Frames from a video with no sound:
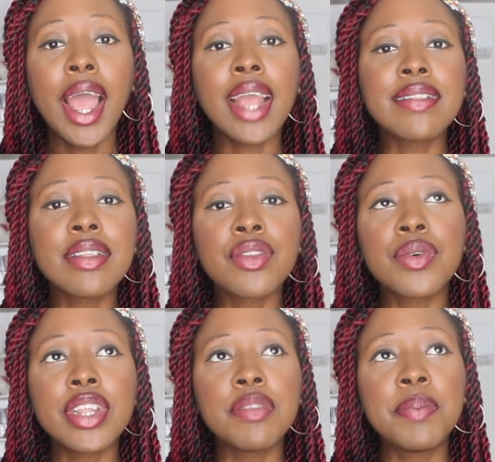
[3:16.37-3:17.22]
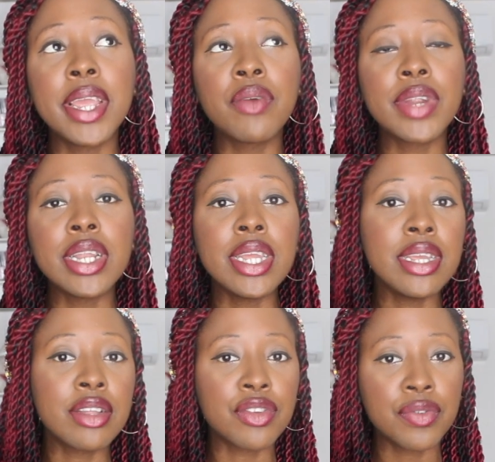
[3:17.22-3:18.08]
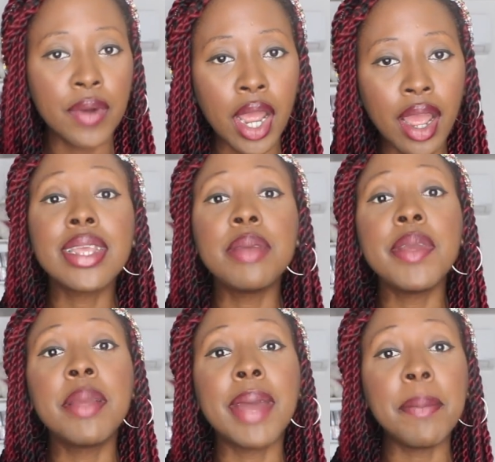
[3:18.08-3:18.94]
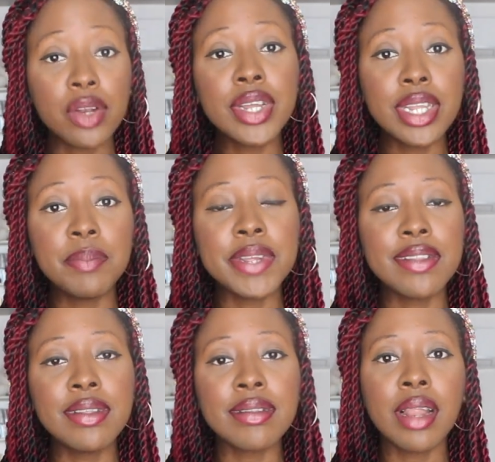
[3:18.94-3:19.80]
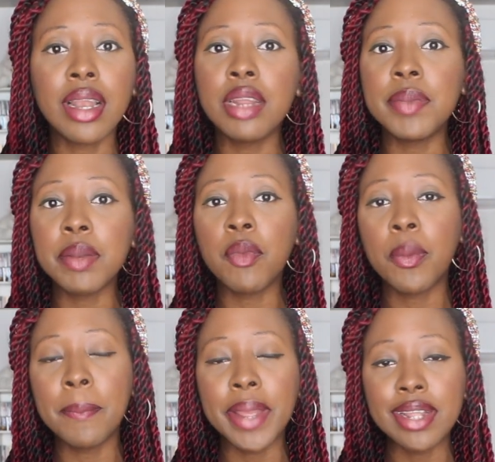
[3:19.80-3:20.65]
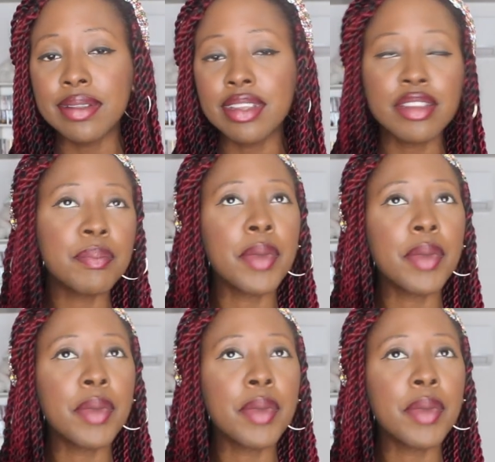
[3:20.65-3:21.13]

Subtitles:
accessories being really extra, keeping my clothing pieces a little bit more basic.